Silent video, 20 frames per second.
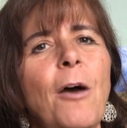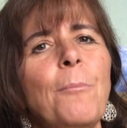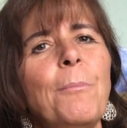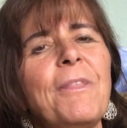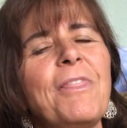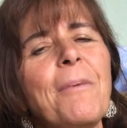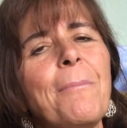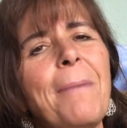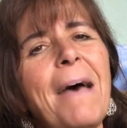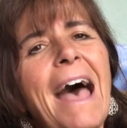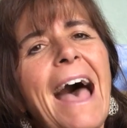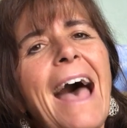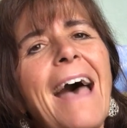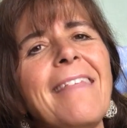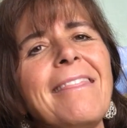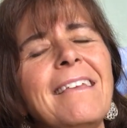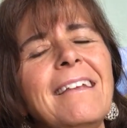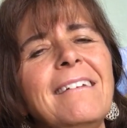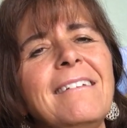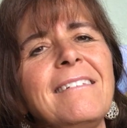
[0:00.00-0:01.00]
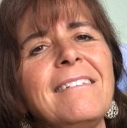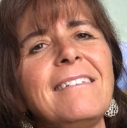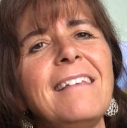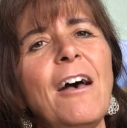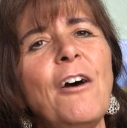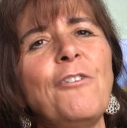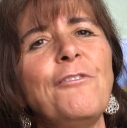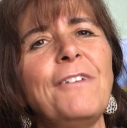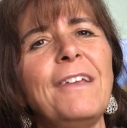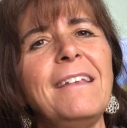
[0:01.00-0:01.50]
But the path
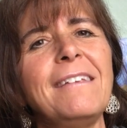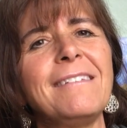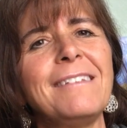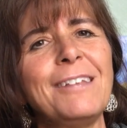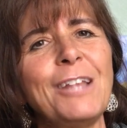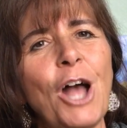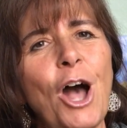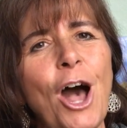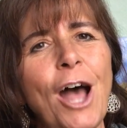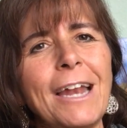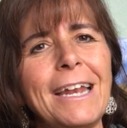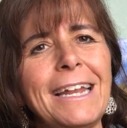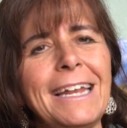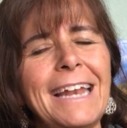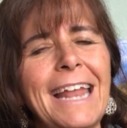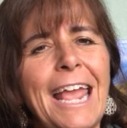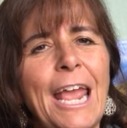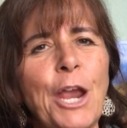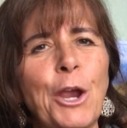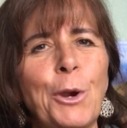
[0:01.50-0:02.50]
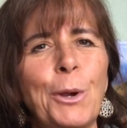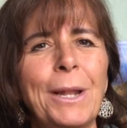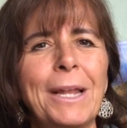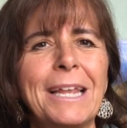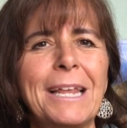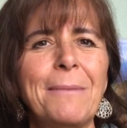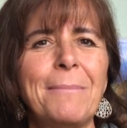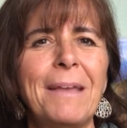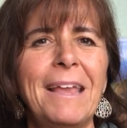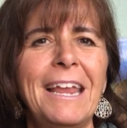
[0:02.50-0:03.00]
itself is not
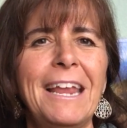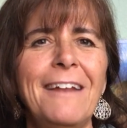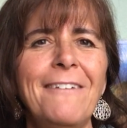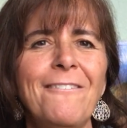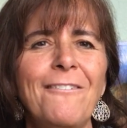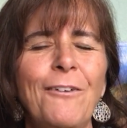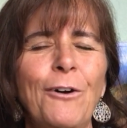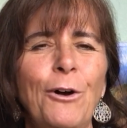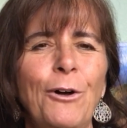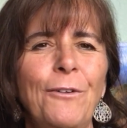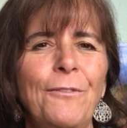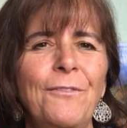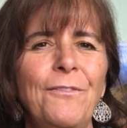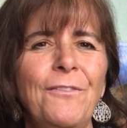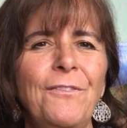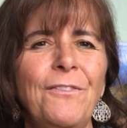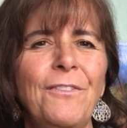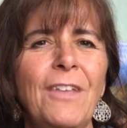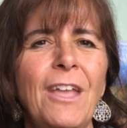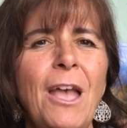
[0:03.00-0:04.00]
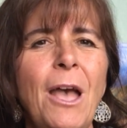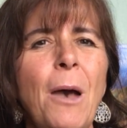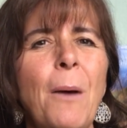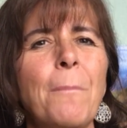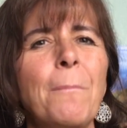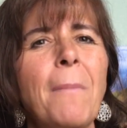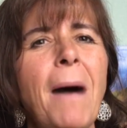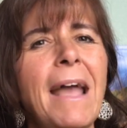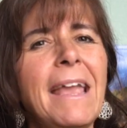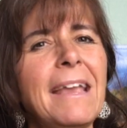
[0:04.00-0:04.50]
inherently painful.
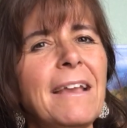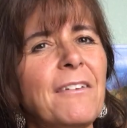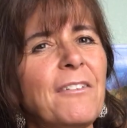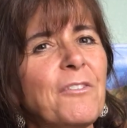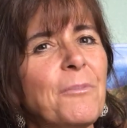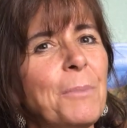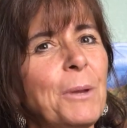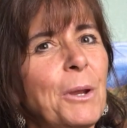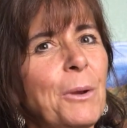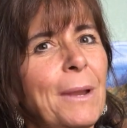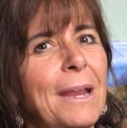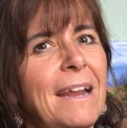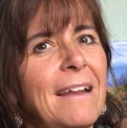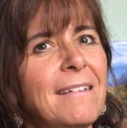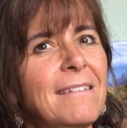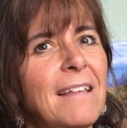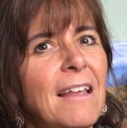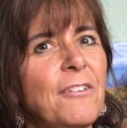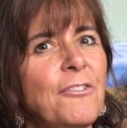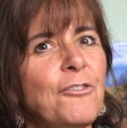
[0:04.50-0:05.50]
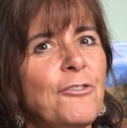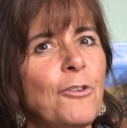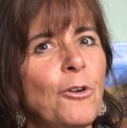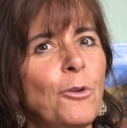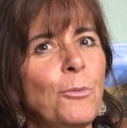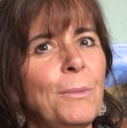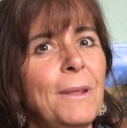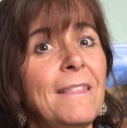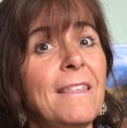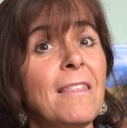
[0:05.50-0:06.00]
My experience has
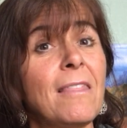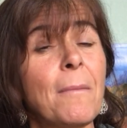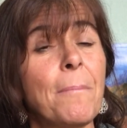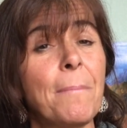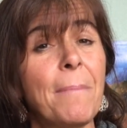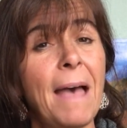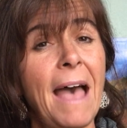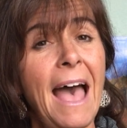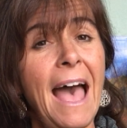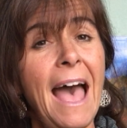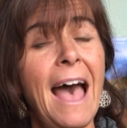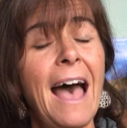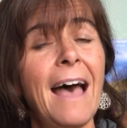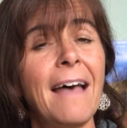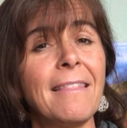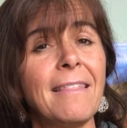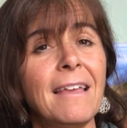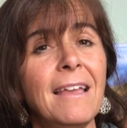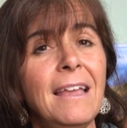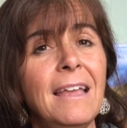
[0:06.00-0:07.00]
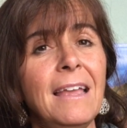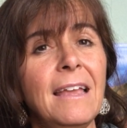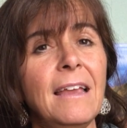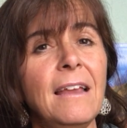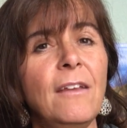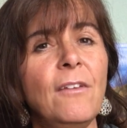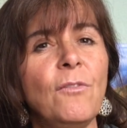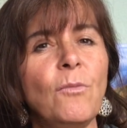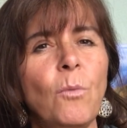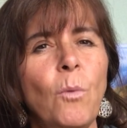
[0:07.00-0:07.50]
shown me that the path
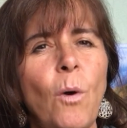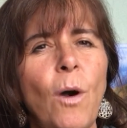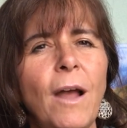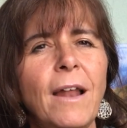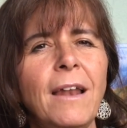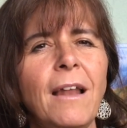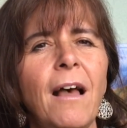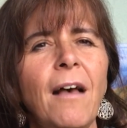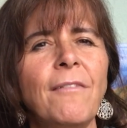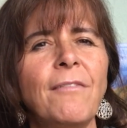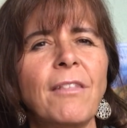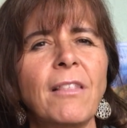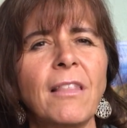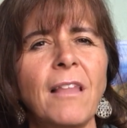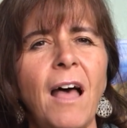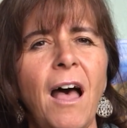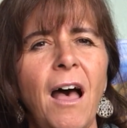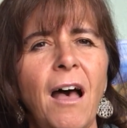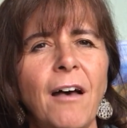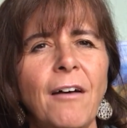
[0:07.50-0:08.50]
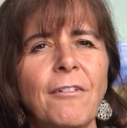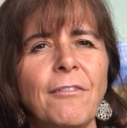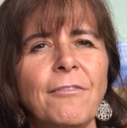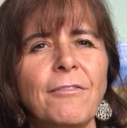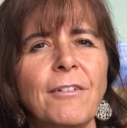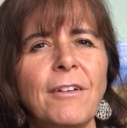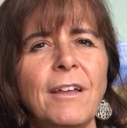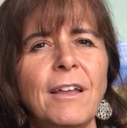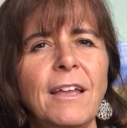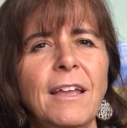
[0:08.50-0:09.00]
is one of love.
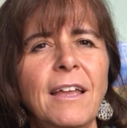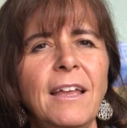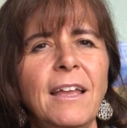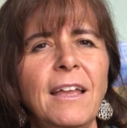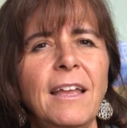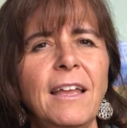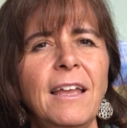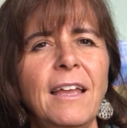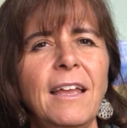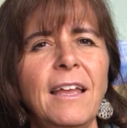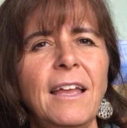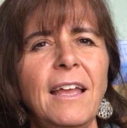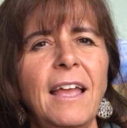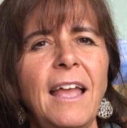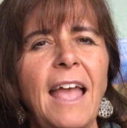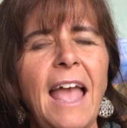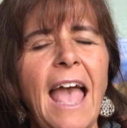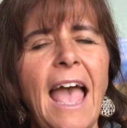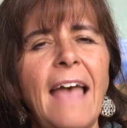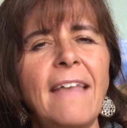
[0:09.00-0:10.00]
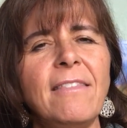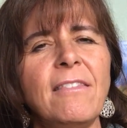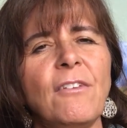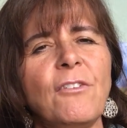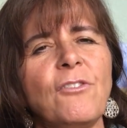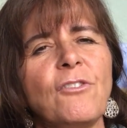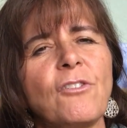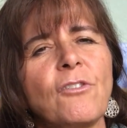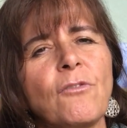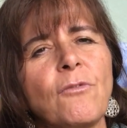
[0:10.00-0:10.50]
And the
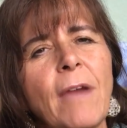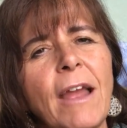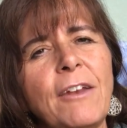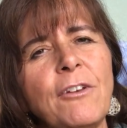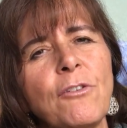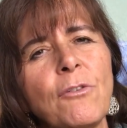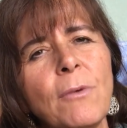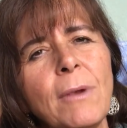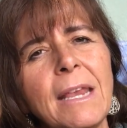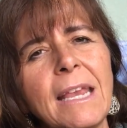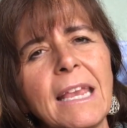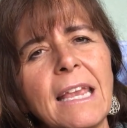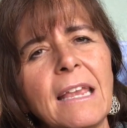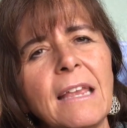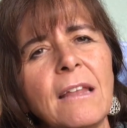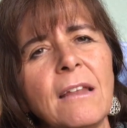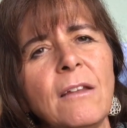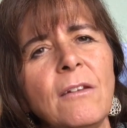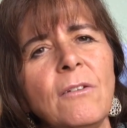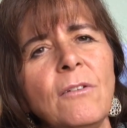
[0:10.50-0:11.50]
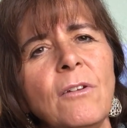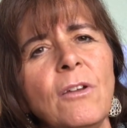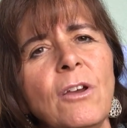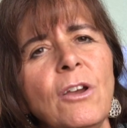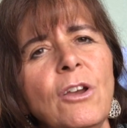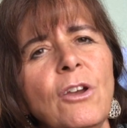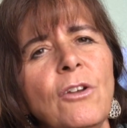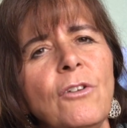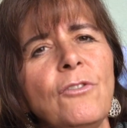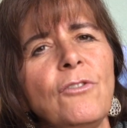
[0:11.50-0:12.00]
surrendering in
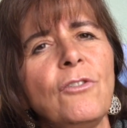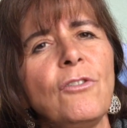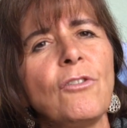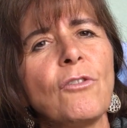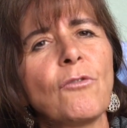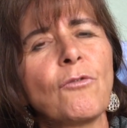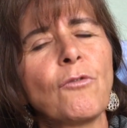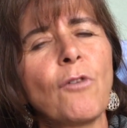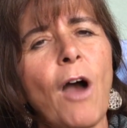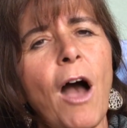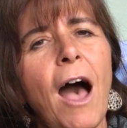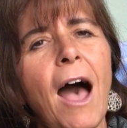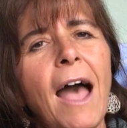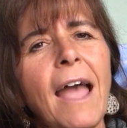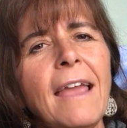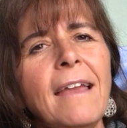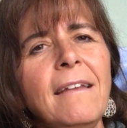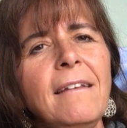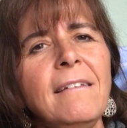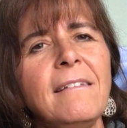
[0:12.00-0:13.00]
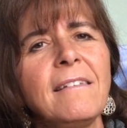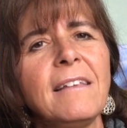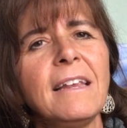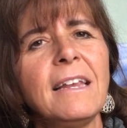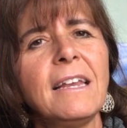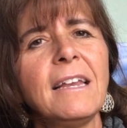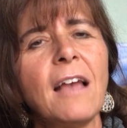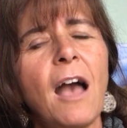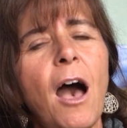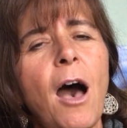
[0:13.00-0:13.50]
to the
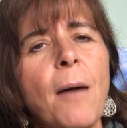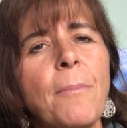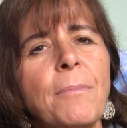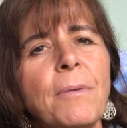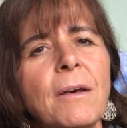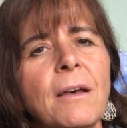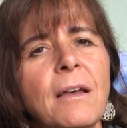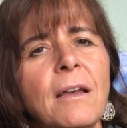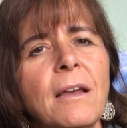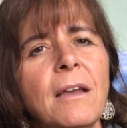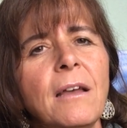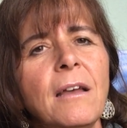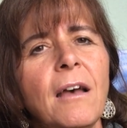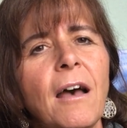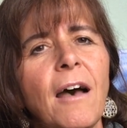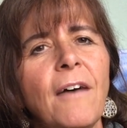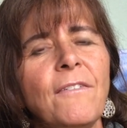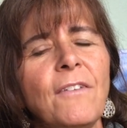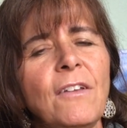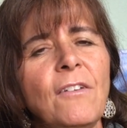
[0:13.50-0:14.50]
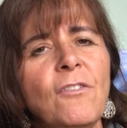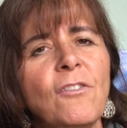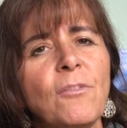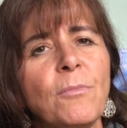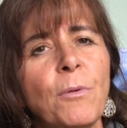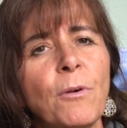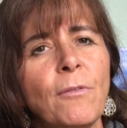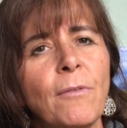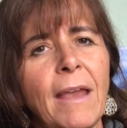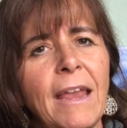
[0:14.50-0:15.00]
rising up of
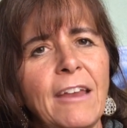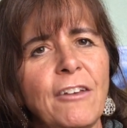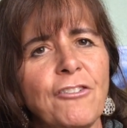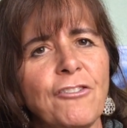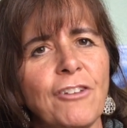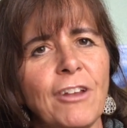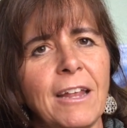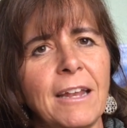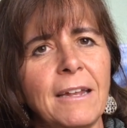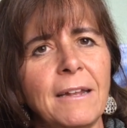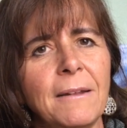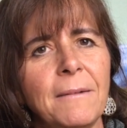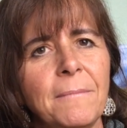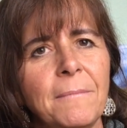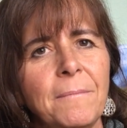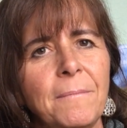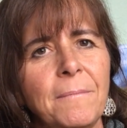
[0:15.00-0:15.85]
inspiration